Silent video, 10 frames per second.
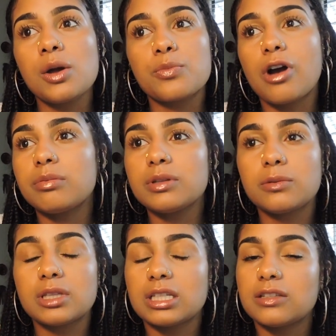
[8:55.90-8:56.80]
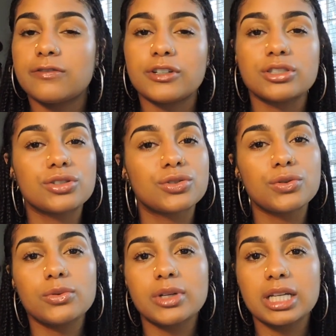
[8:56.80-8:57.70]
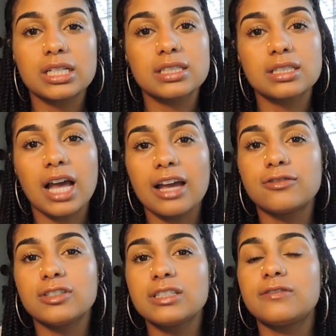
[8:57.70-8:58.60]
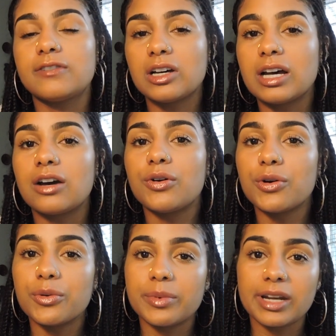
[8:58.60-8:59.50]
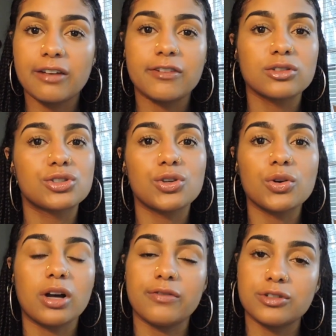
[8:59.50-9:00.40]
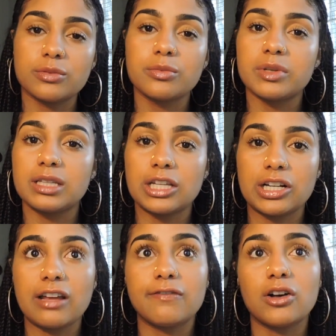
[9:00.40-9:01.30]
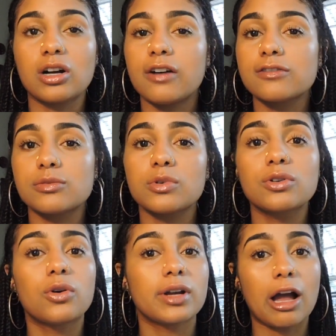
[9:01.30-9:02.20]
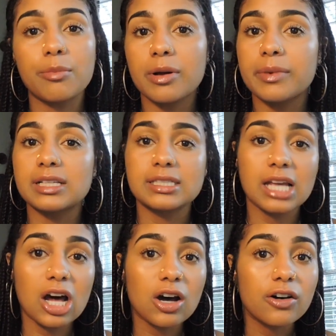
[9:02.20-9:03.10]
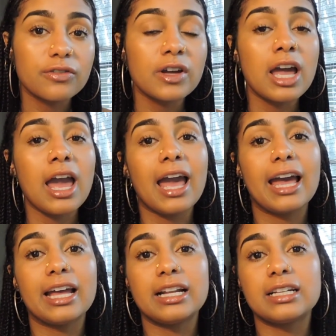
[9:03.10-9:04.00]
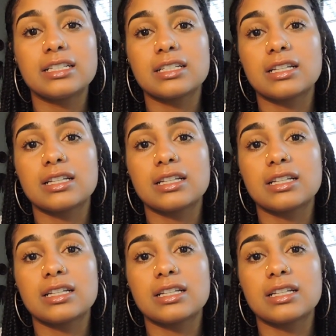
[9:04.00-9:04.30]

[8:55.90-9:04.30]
probably within the first 2 weeks, I really felt at home, and I felt so comfortable being there, and I felt comfortable going out by myself and,